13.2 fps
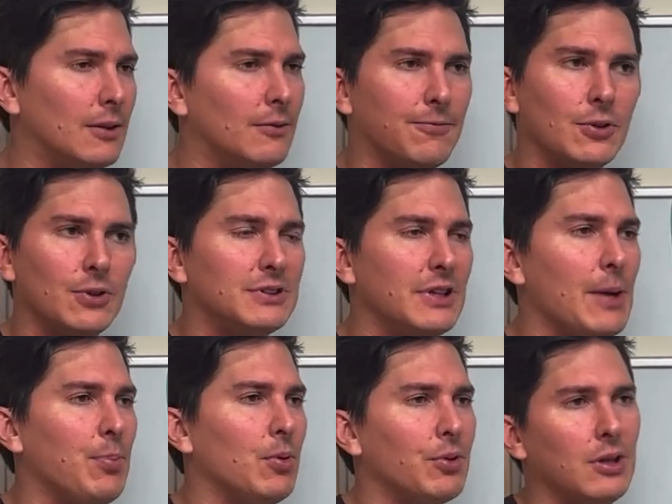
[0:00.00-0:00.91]
for
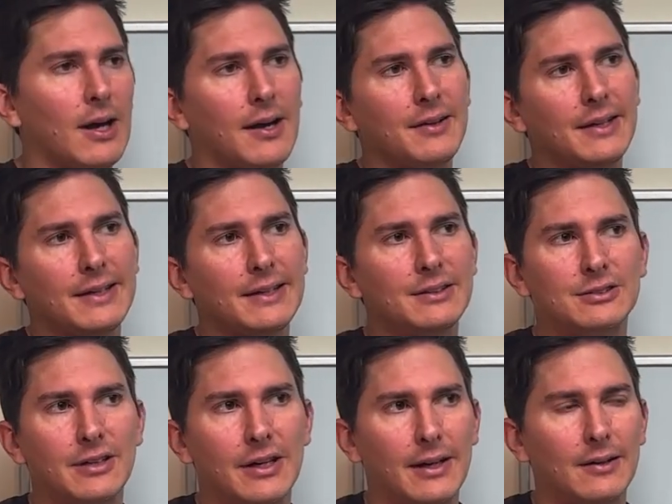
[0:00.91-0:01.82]
example, with a lot of the
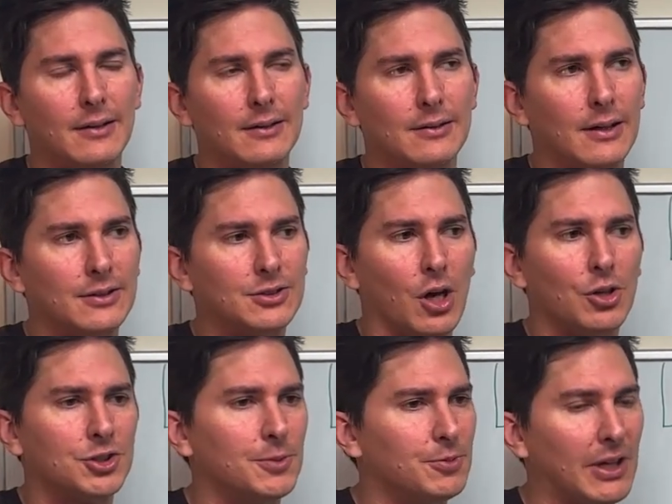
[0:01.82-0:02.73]
in-state
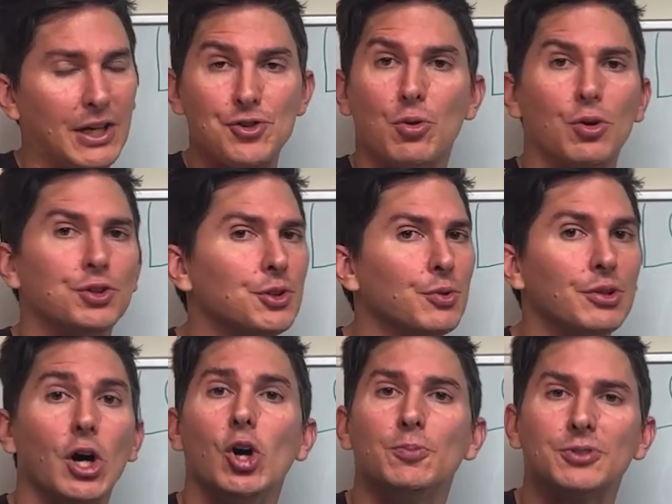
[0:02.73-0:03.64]
scholarships, like in Georgia with the
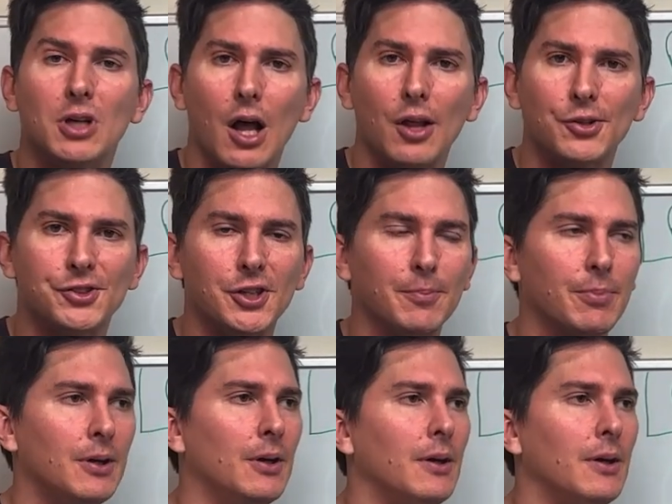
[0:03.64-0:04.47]
Hope Scholarship,